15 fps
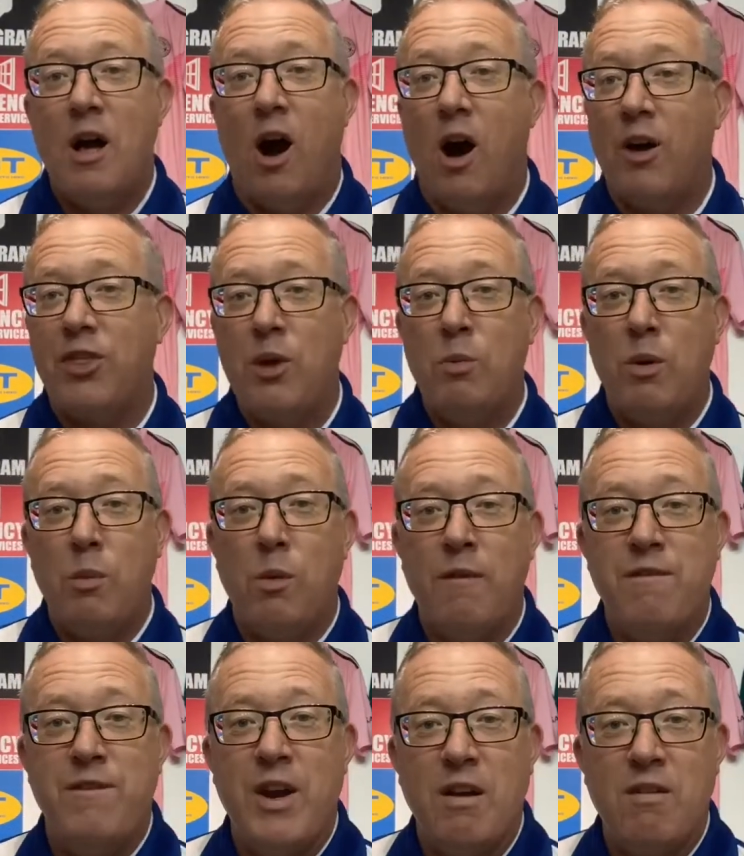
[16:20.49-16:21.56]
I think we were
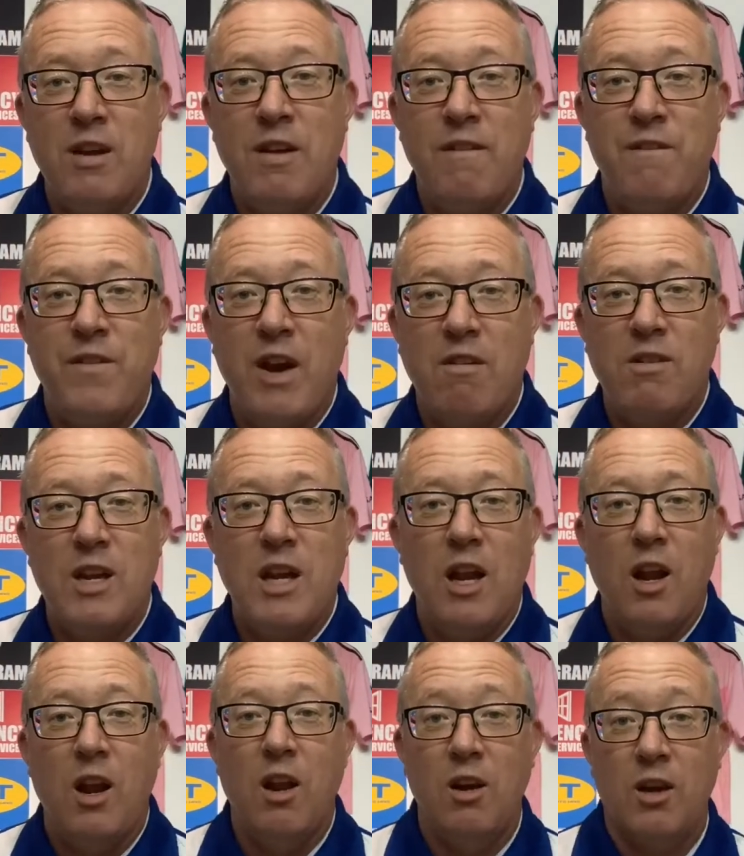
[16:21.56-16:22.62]
very, very
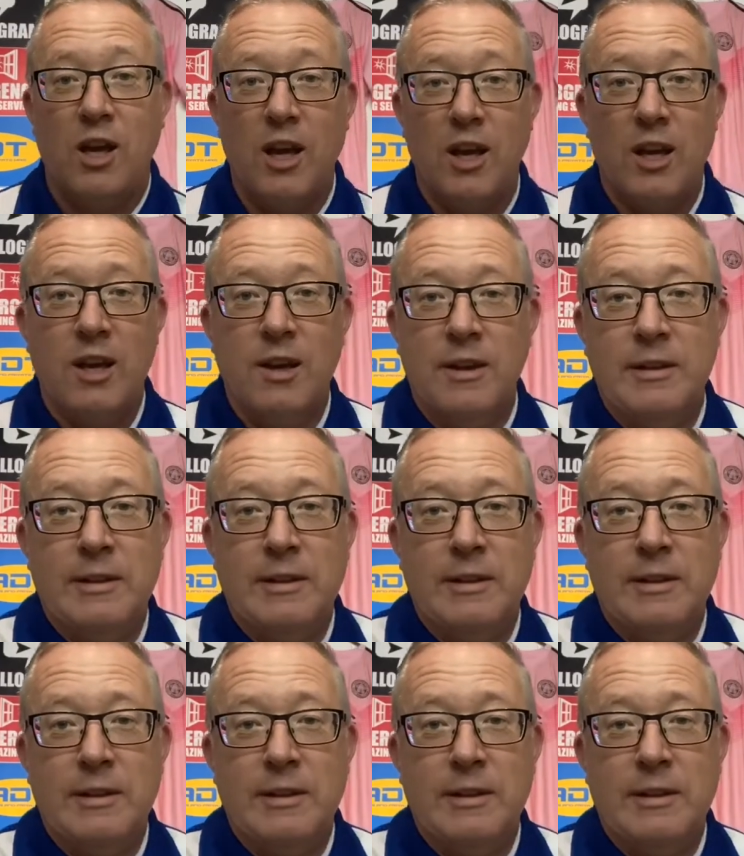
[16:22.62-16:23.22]
lucky.